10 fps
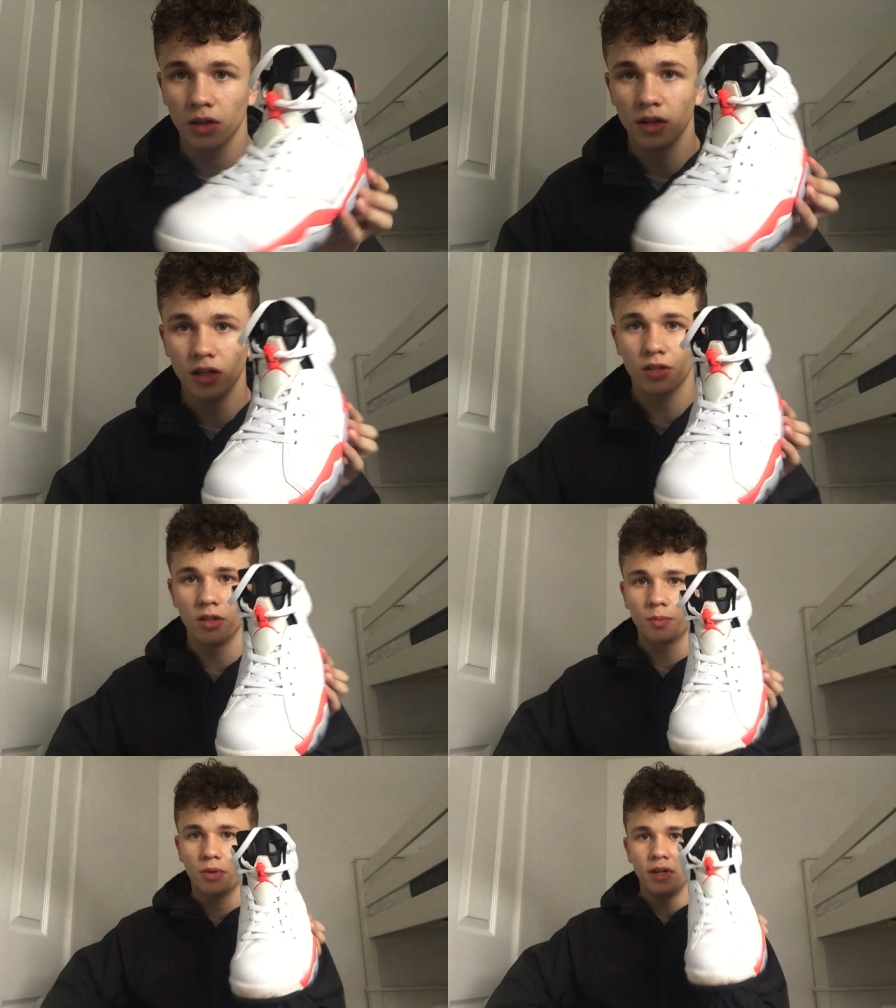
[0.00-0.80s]

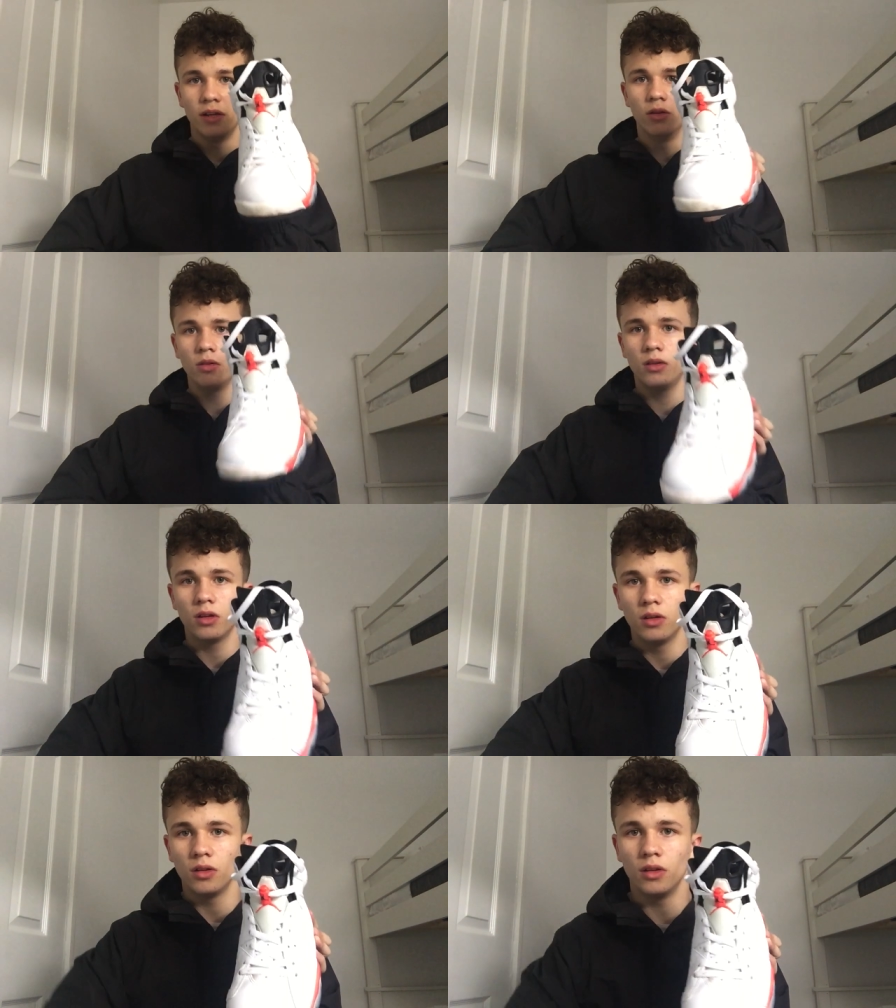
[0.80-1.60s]
Condition is pretty good.
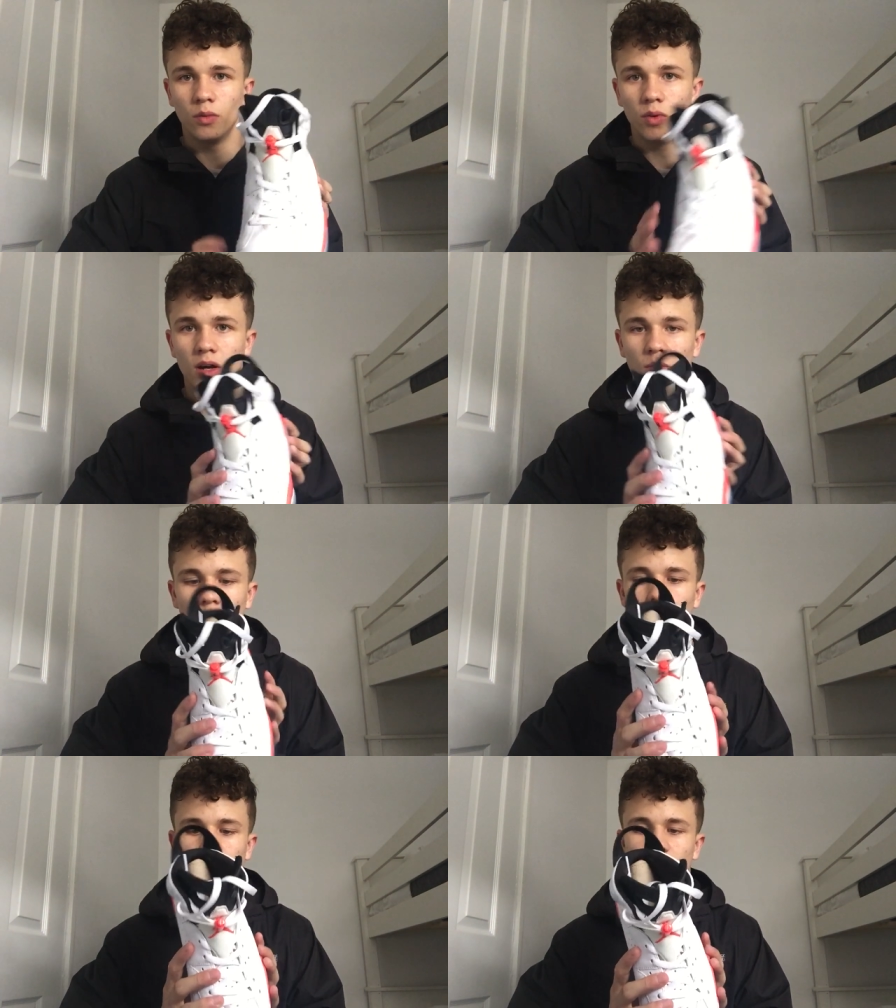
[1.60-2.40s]
The well
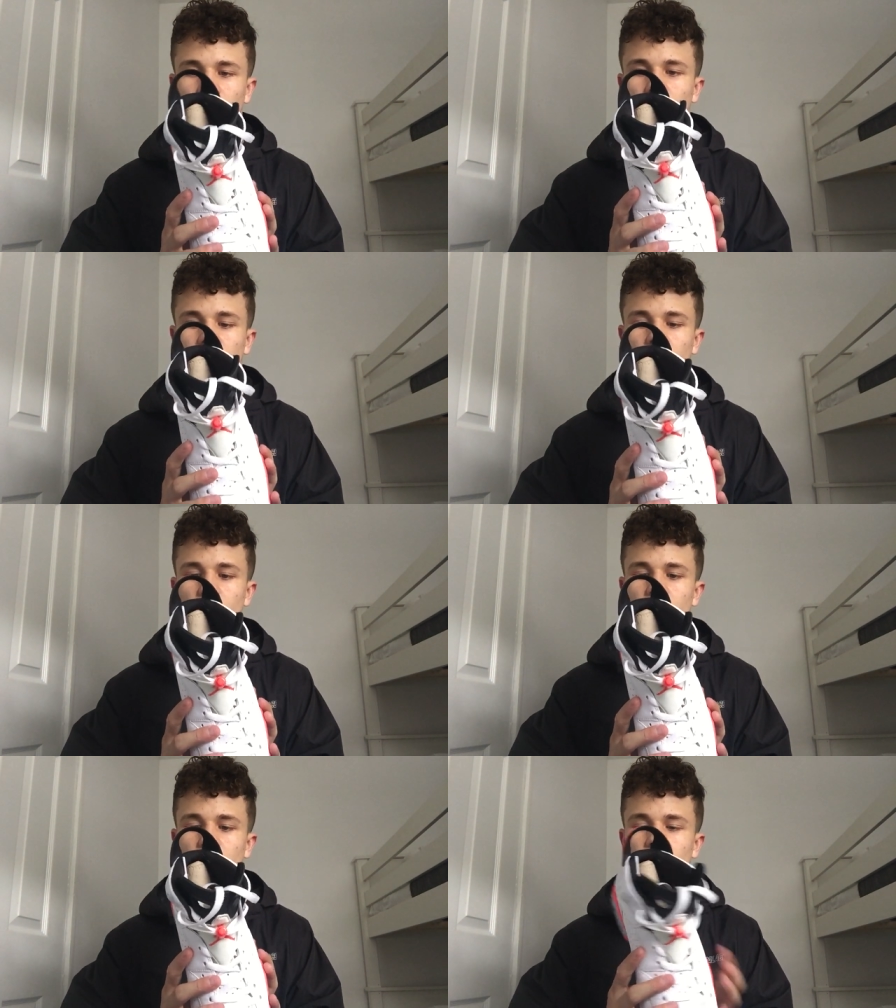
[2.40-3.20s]
worn, he did
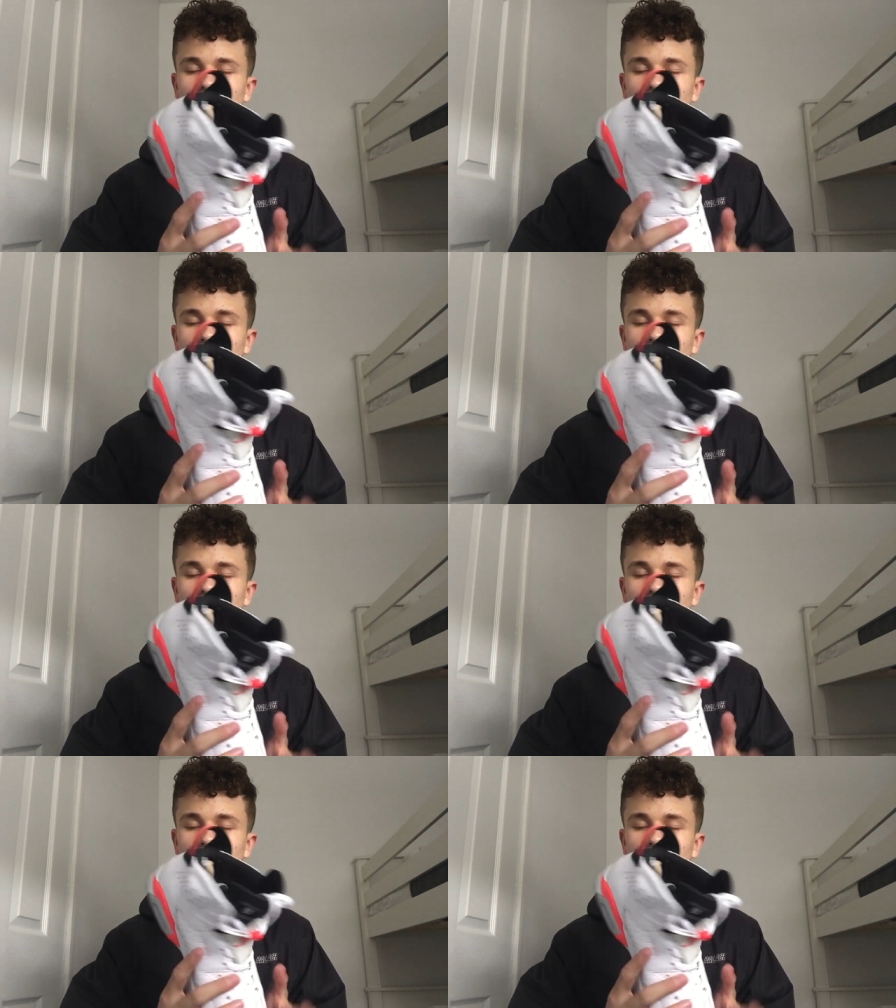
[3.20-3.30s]
say.